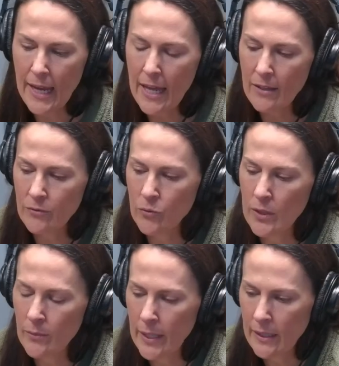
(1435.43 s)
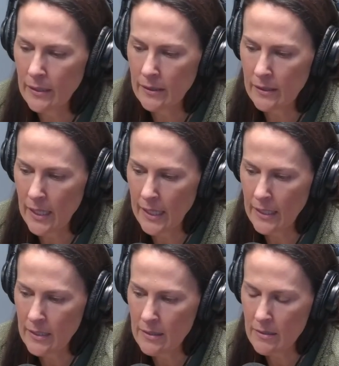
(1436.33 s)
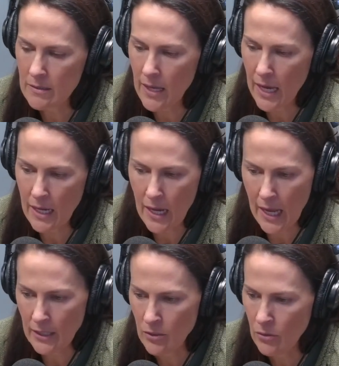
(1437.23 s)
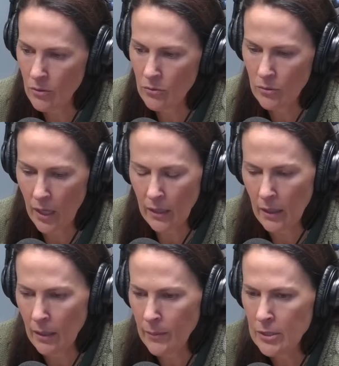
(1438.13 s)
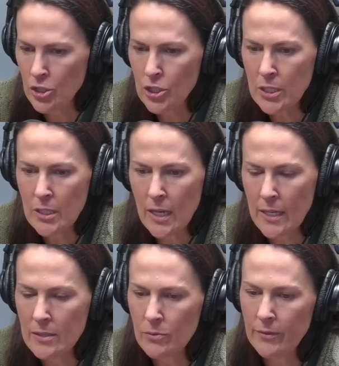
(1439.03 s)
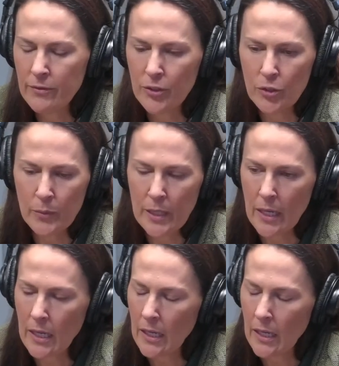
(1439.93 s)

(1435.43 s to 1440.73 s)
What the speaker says: have one of my clients and I know she has referred me,